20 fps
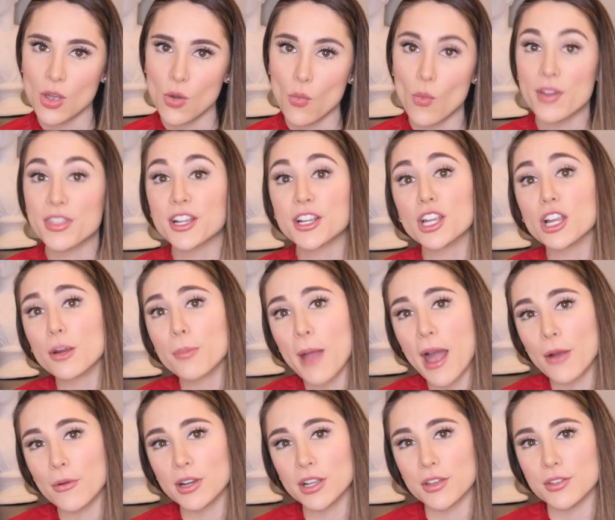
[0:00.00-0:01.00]
Whether your
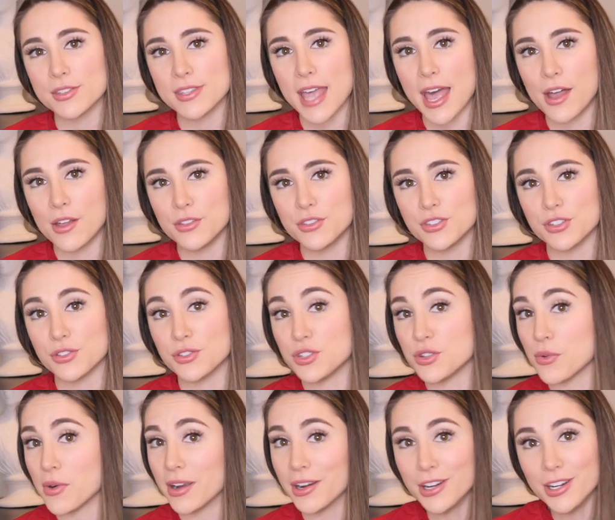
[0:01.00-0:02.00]
power goes out due
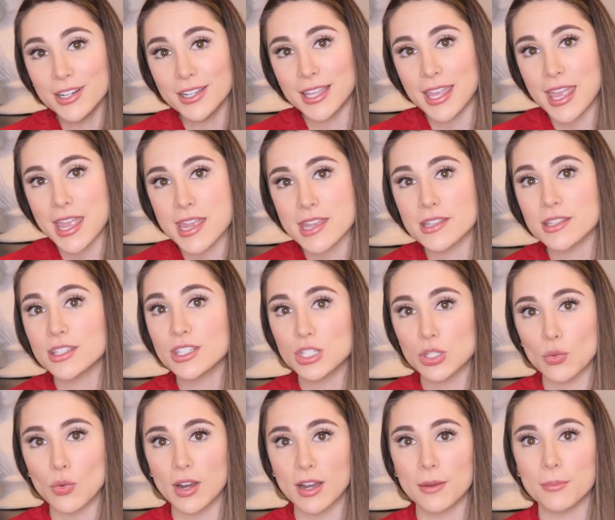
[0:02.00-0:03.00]
to a hurricane,
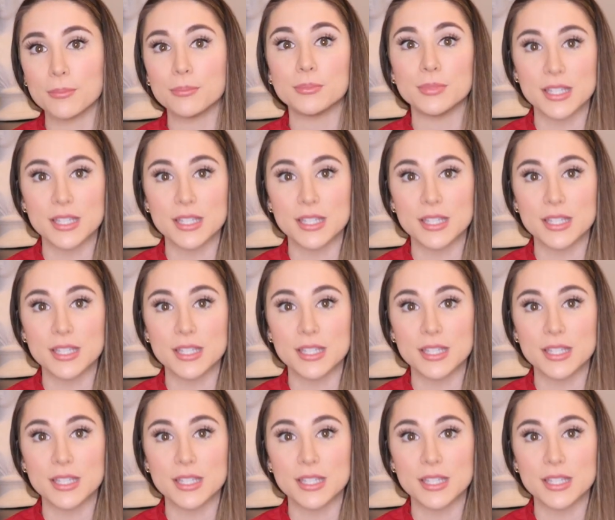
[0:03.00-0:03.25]
storm,